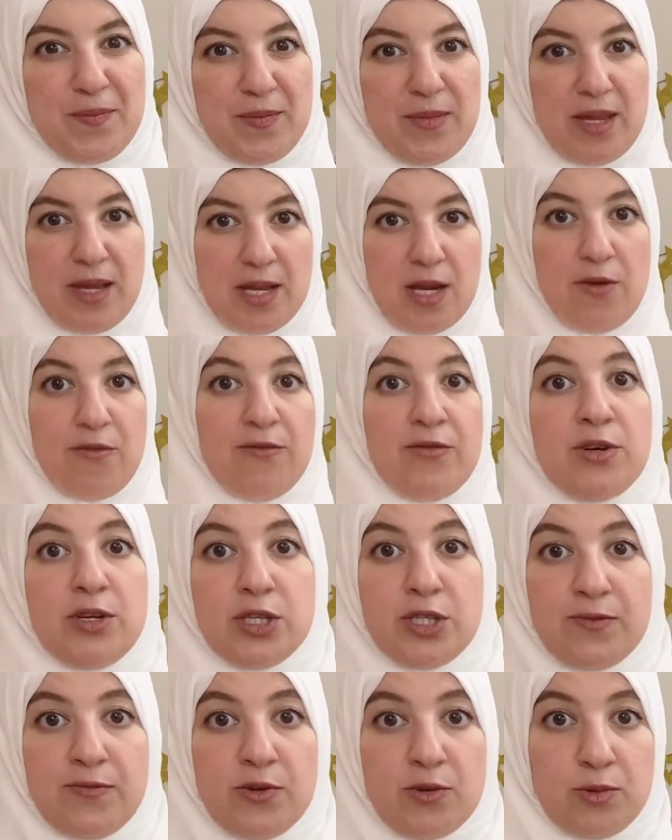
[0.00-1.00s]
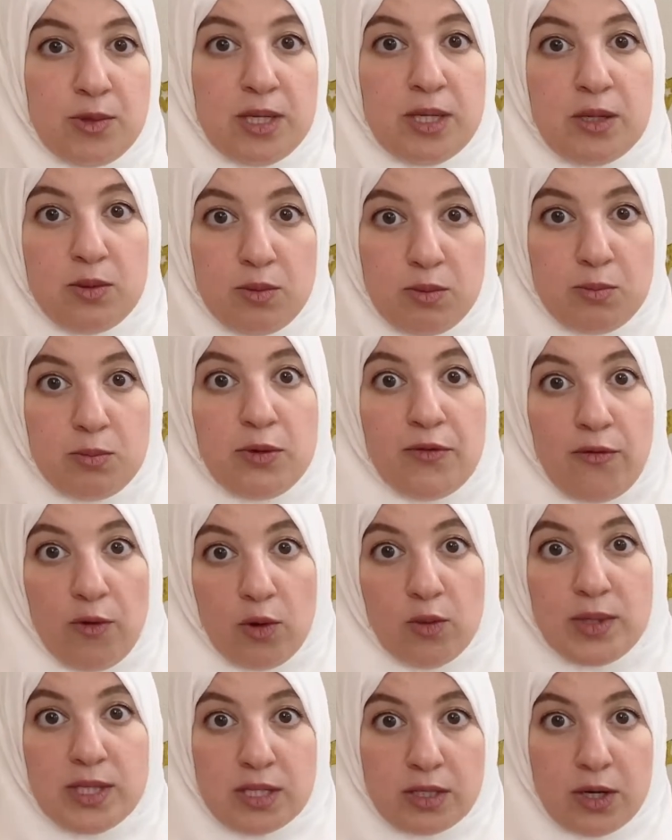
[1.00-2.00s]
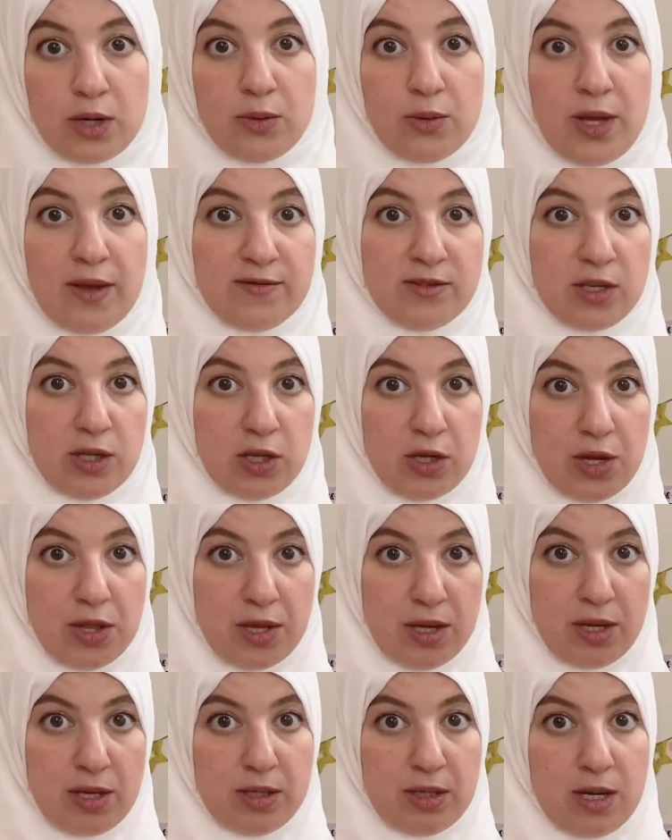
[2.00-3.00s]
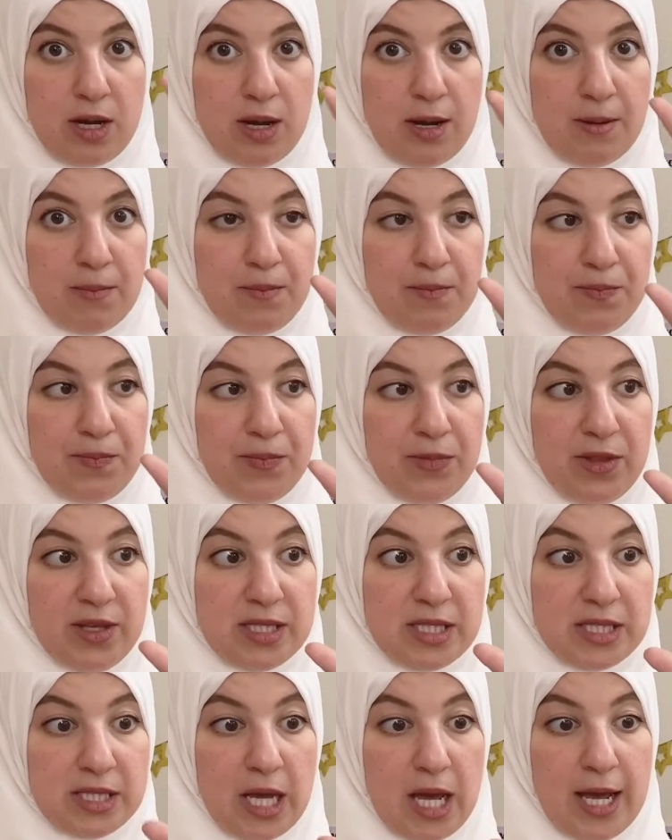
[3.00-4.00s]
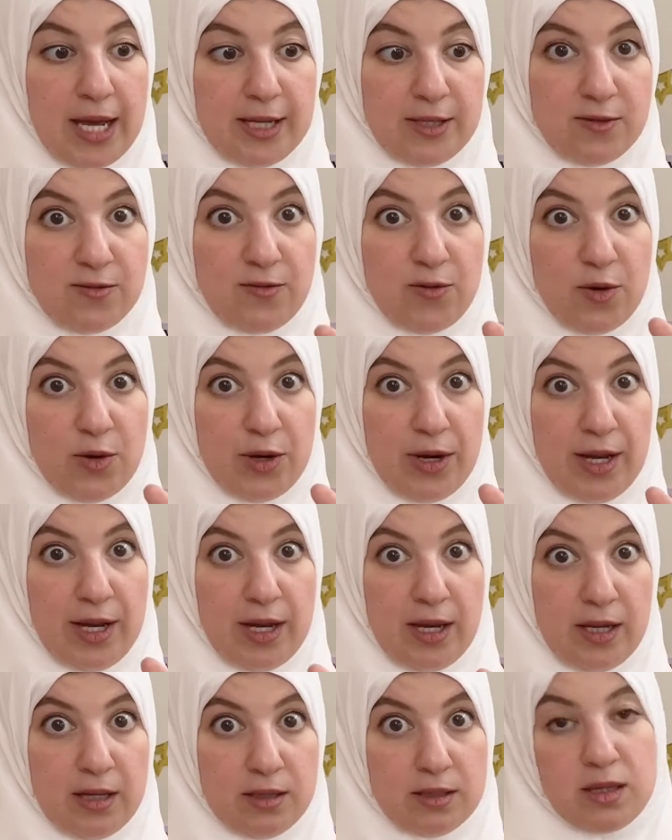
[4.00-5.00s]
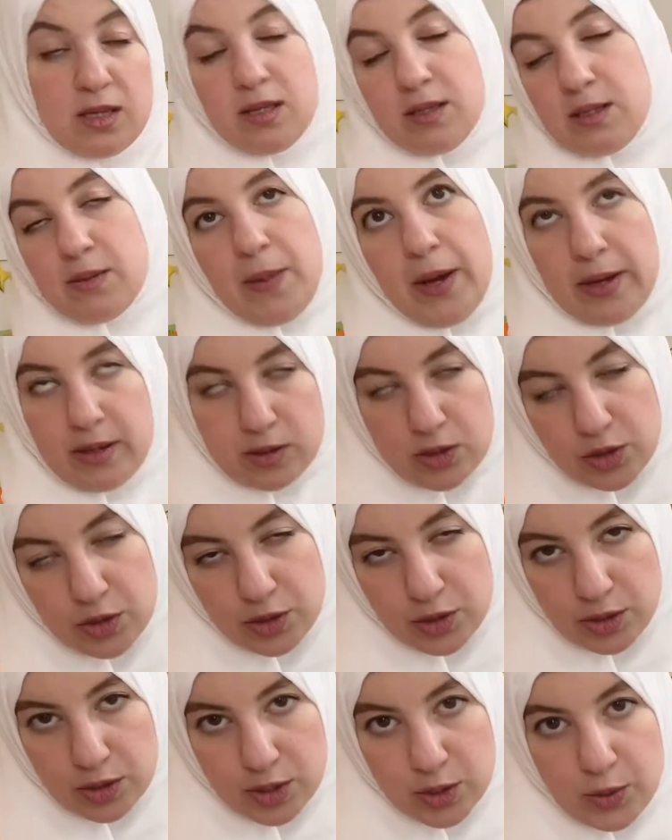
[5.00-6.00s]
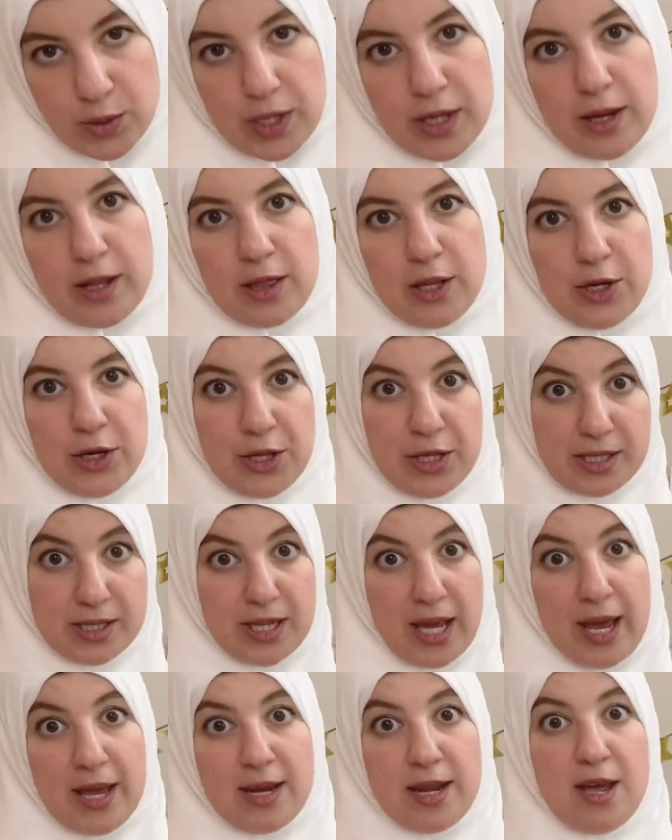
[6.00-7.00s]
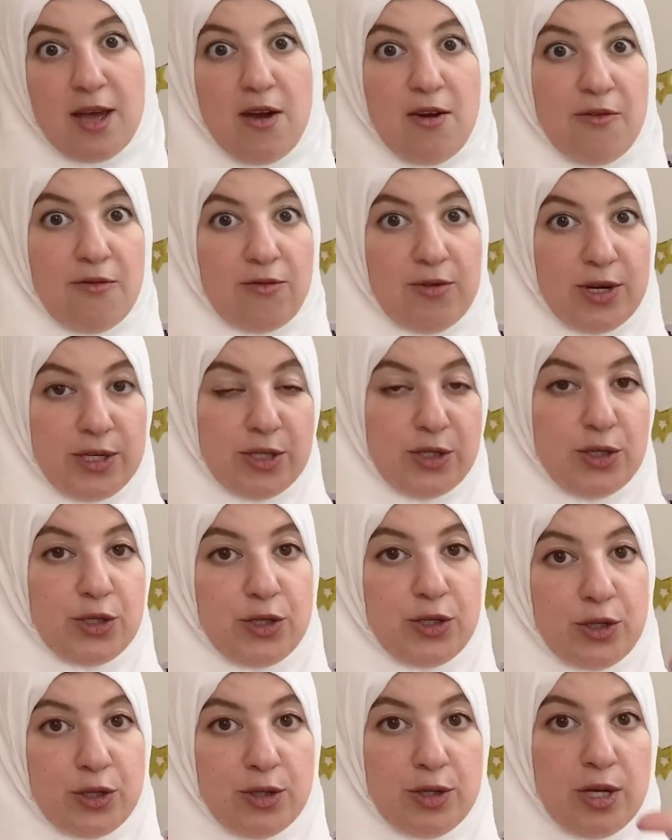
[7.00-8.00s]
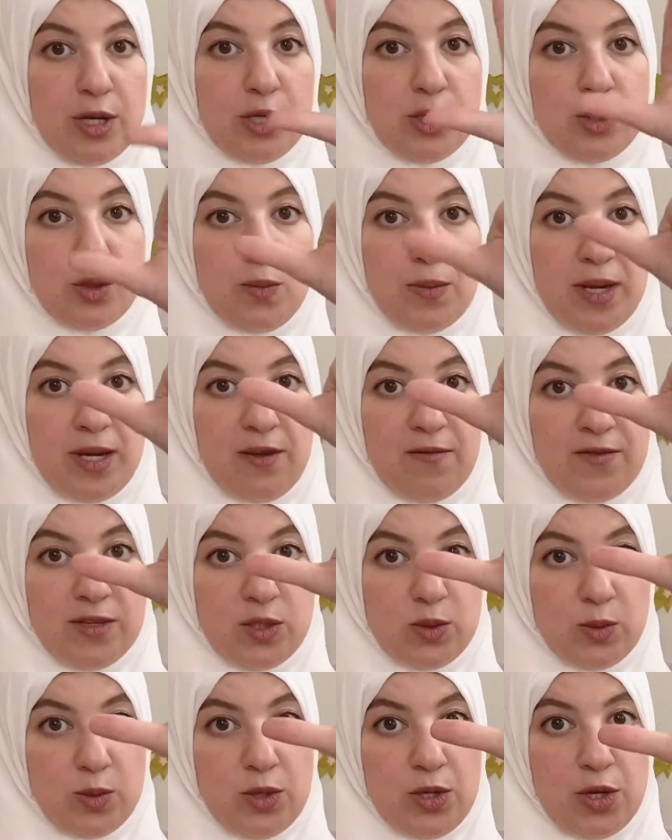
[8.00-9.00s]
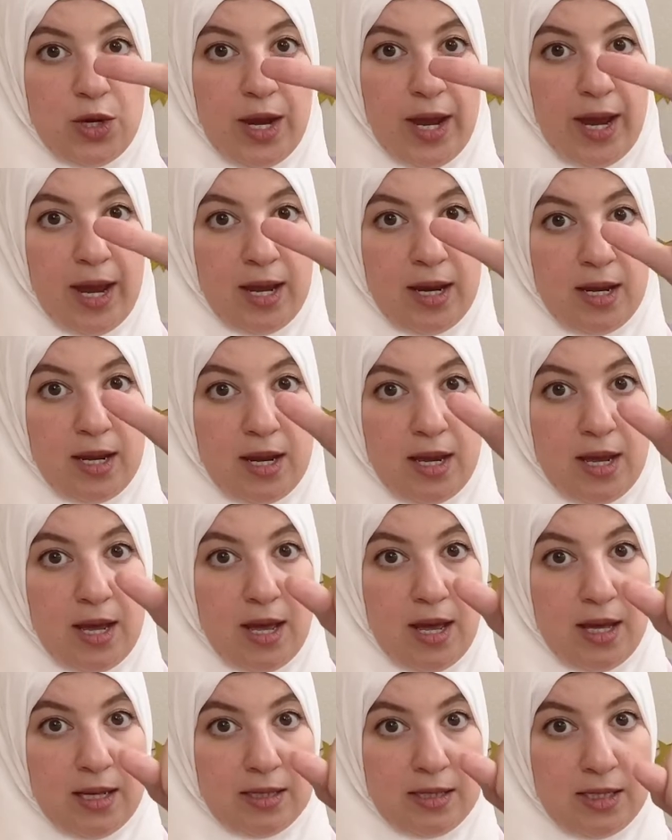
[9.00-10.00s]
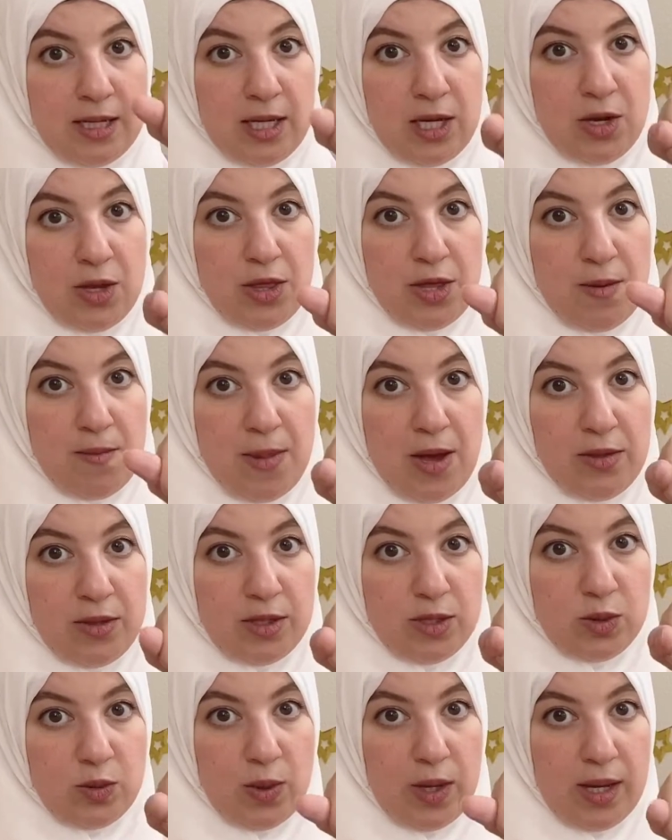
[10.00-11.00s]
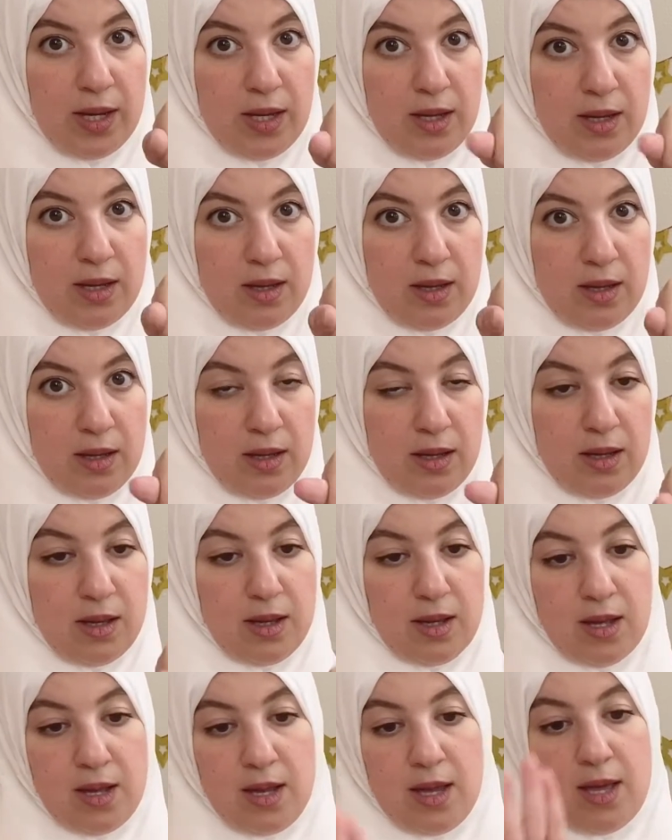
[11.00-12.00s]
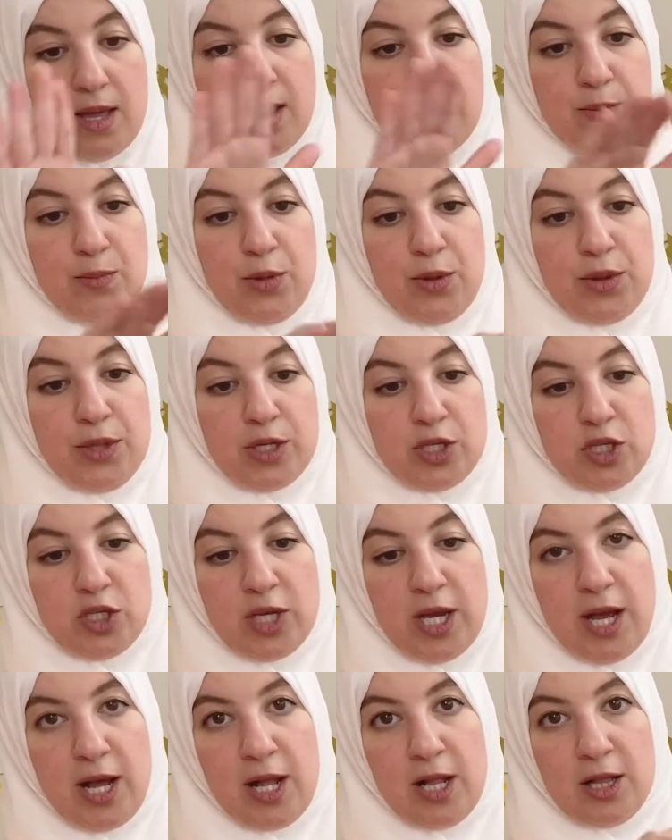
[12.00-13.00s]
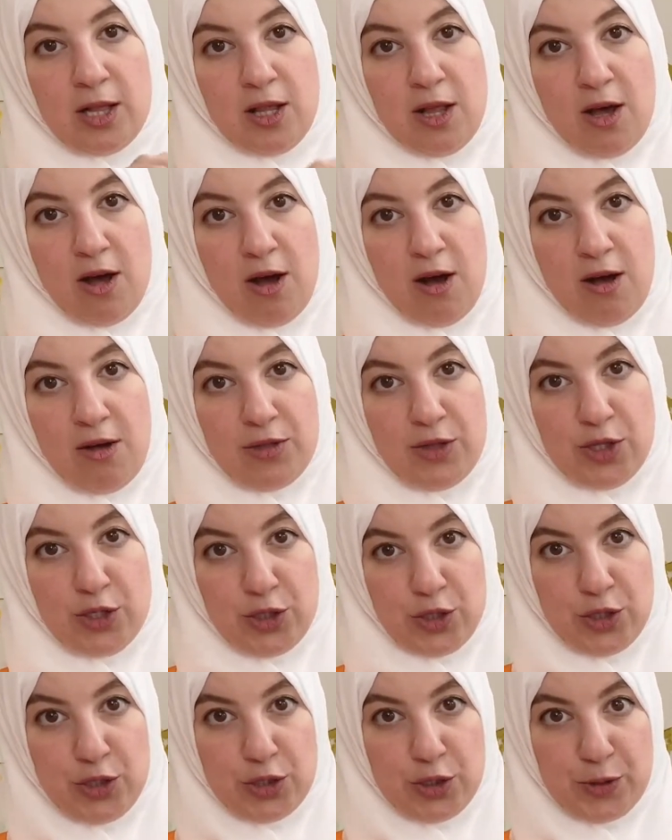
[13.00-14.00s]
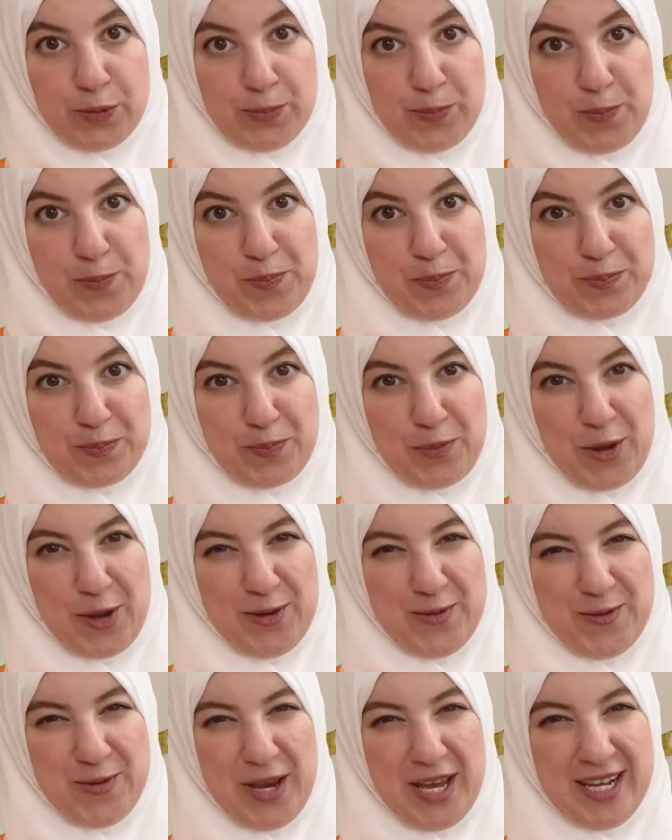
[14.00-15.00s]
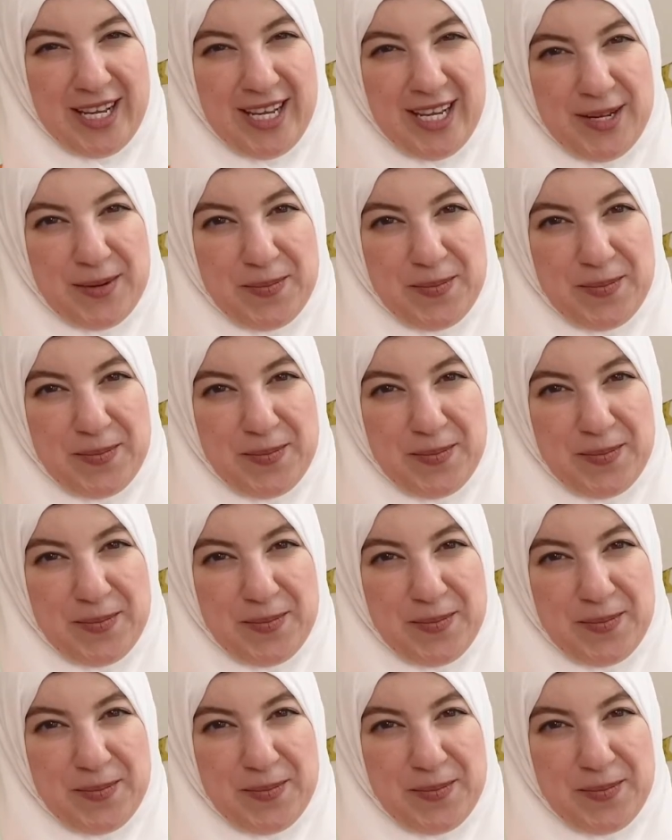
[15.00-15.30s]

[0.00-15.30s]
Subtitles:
Now, first, before we start, we have to learn the signs for because it's about a turtle. So we're going to learn the sign for a turtle. So make a fist with your hand and stick your thumb out this way. And then put the shell on the turtle. Ready?